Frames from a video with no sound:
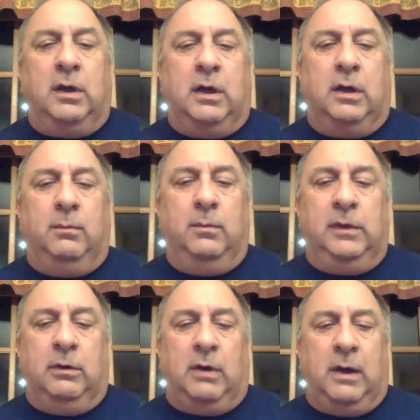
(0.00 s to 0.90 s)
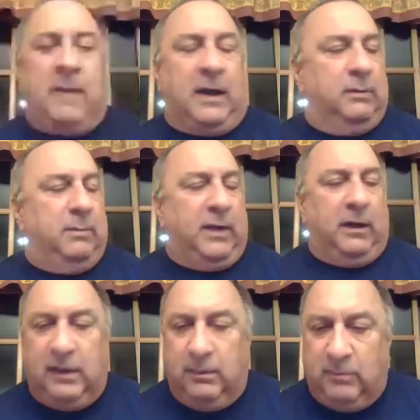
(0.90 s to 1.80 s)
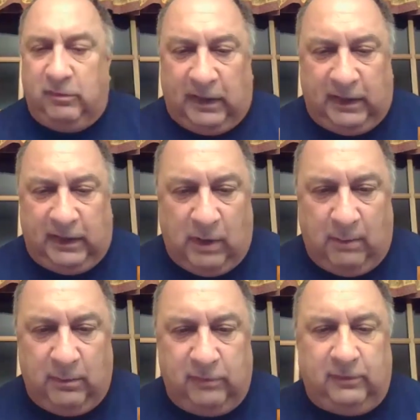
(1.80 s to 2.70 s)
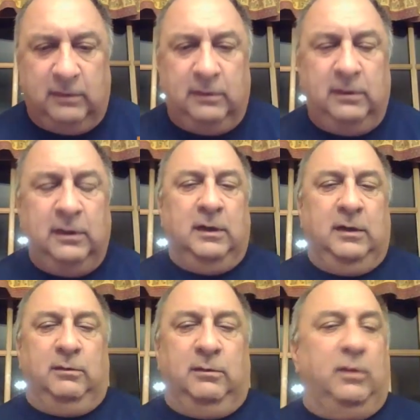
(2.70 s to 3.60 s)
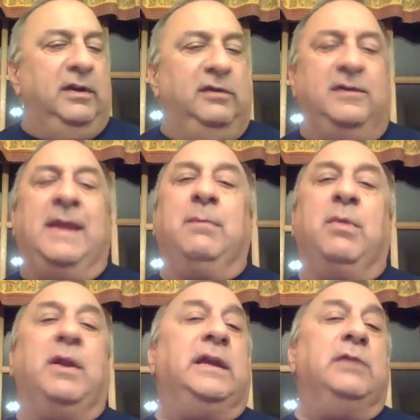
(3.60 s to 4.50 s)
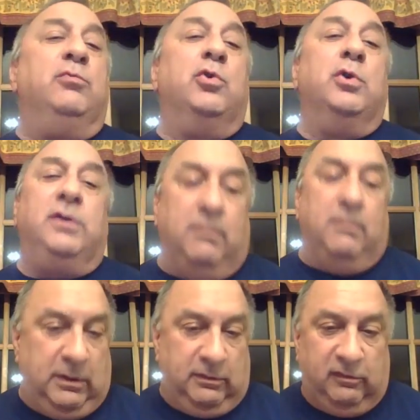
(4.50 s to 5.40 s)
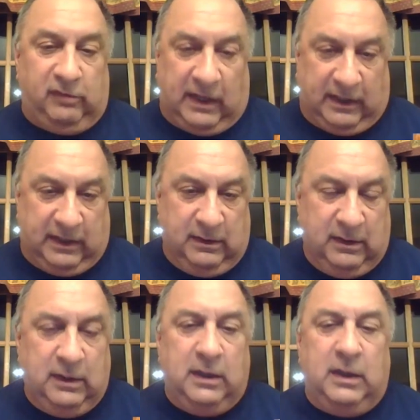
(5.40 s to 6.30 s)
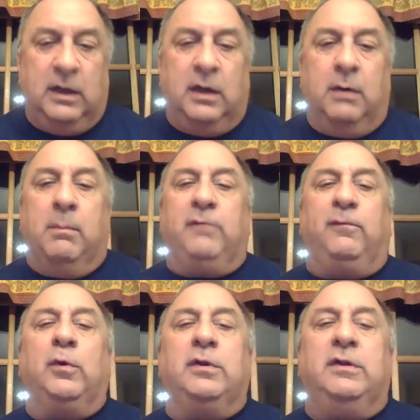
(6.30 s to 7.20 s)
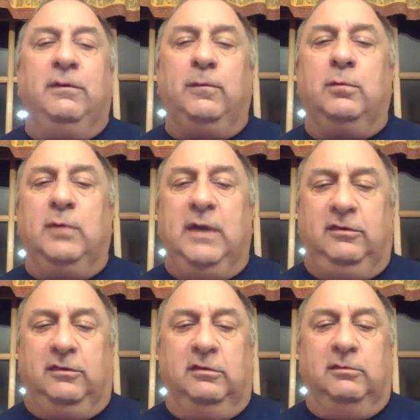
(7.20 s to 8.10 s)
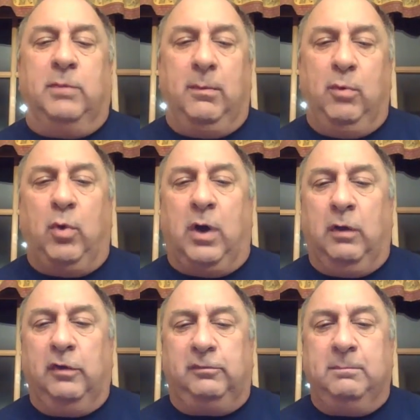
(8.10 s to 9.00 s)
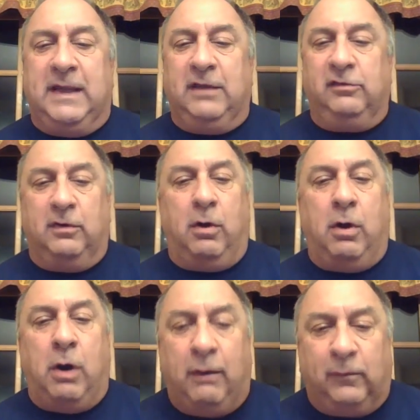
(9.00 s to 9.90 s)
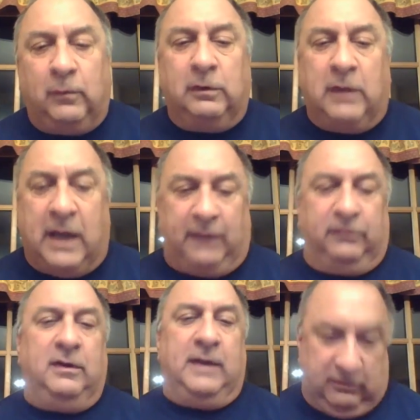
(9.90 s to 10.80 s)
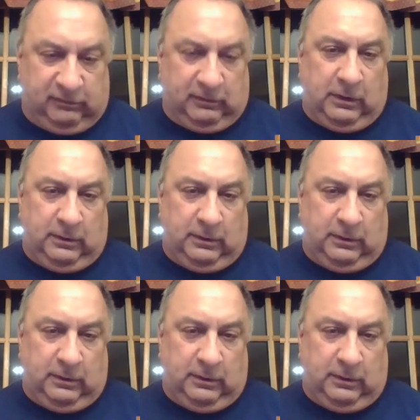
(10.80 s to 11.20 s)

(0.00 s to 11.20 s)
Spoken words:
I'm not comparing him to Jackie Robinson. There really isn't anybody you could compare to Jackie. But for different reasons, Bubba Wallace means an awful lot to NASCAR.